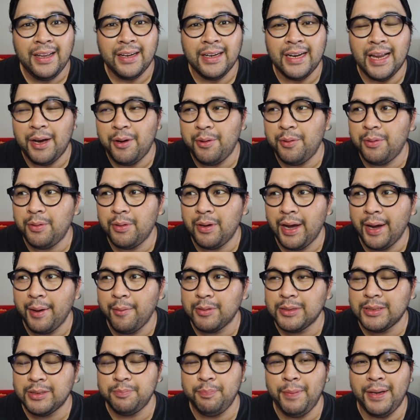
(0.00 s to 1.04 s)
Now, I
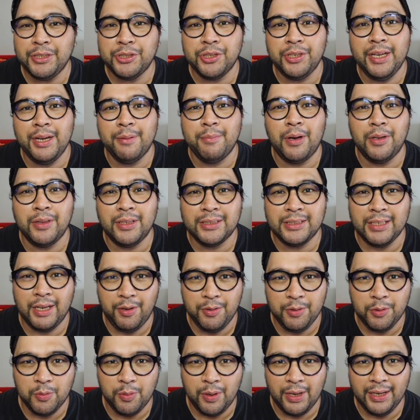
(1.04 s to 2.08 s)
was mentioning about the
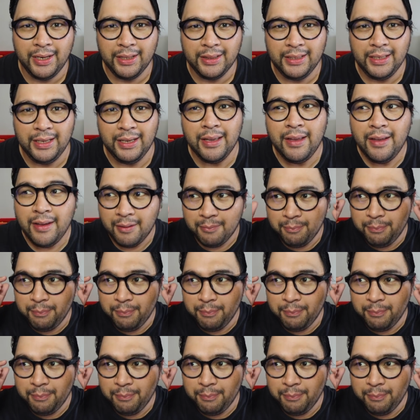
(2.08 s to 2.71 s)
sound quality.